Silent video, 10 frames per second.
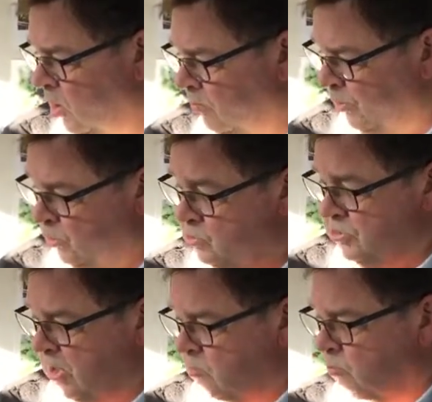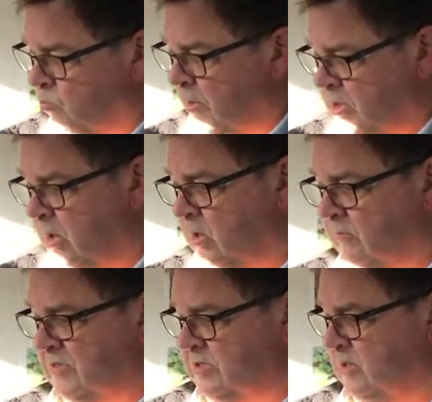But also, when you're
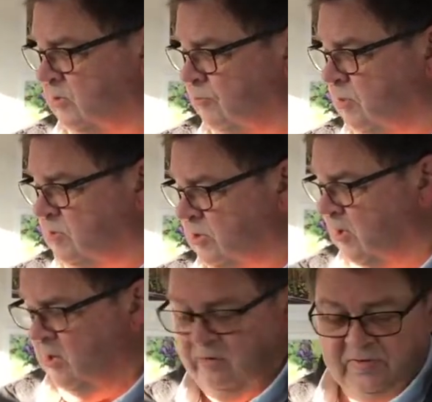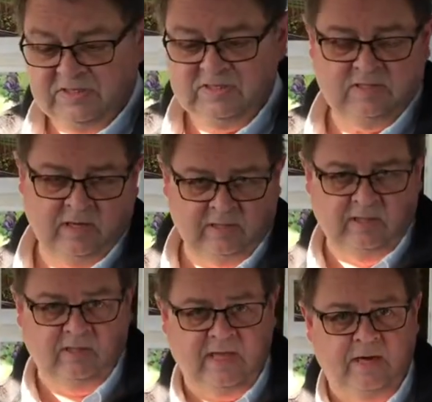harvesting your root harvests, like
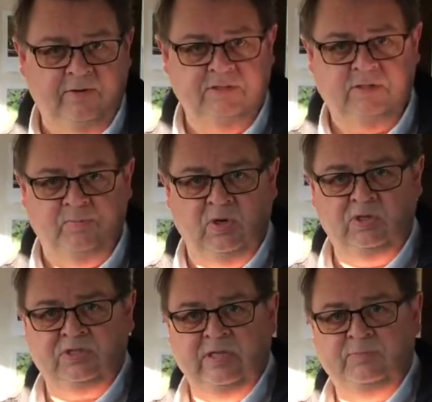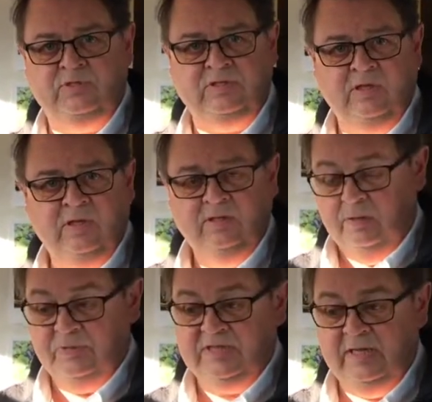your carrots, your parsnips, your
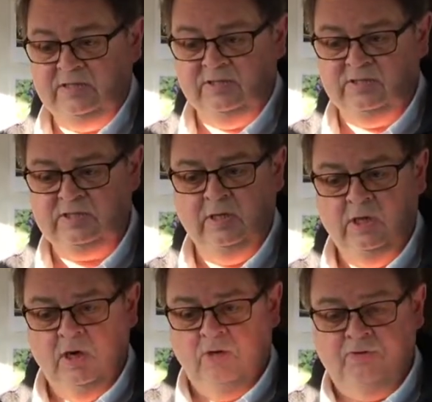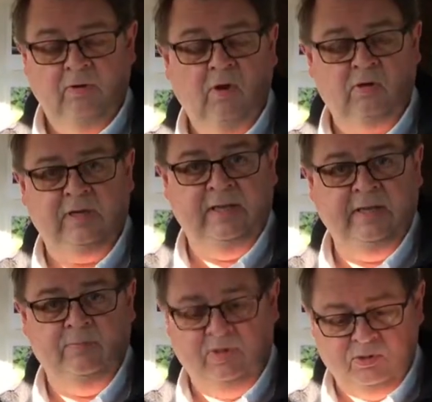potatoes, they're a lot
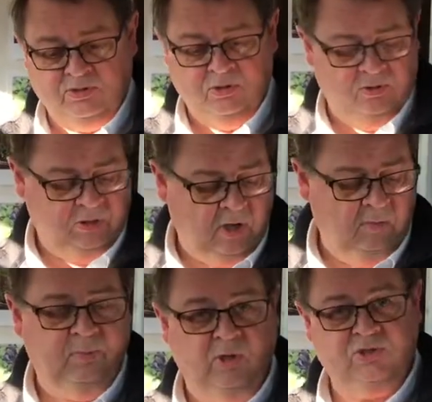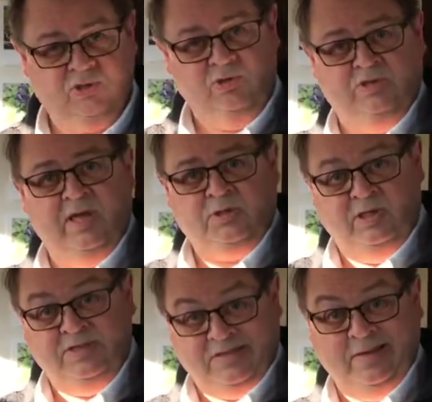cleaner, because the compost doesn't
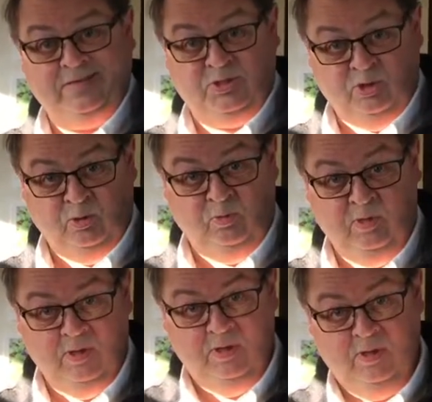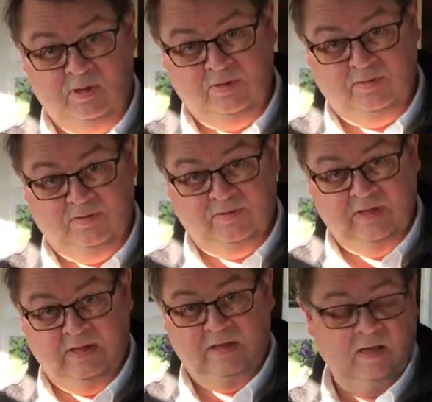actually stick to
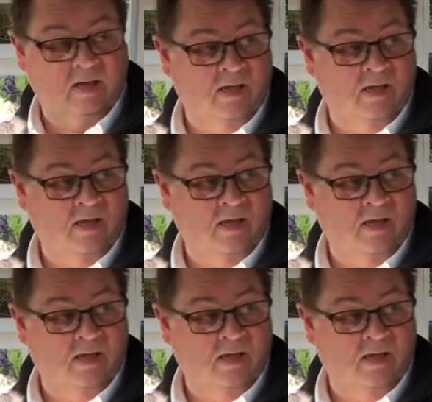the